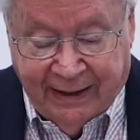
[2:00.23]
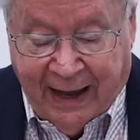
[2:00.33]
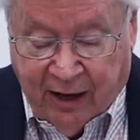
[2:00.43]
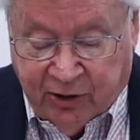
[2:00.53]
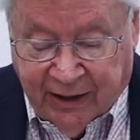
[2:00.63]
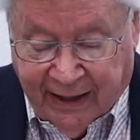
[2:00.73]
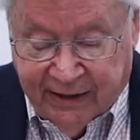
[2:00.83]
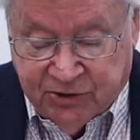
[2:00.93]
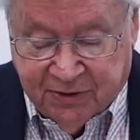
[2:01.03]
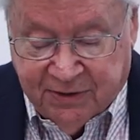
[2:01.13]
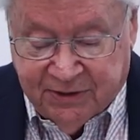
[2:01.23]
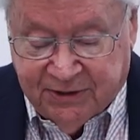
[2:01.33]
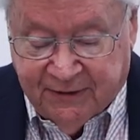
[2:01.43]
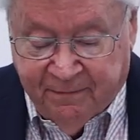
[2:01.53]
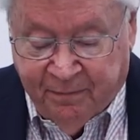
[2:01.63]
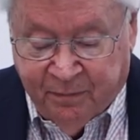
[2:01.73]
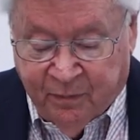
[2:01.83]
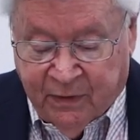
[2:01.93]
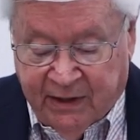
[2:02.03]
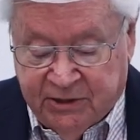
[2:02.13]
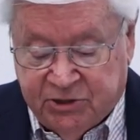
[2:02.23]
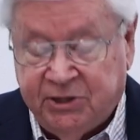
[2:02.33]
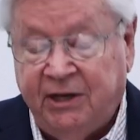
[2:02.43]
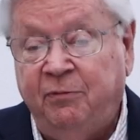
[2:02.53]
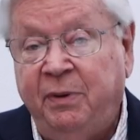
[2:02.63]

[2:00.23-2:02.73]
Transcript: calculations. Instead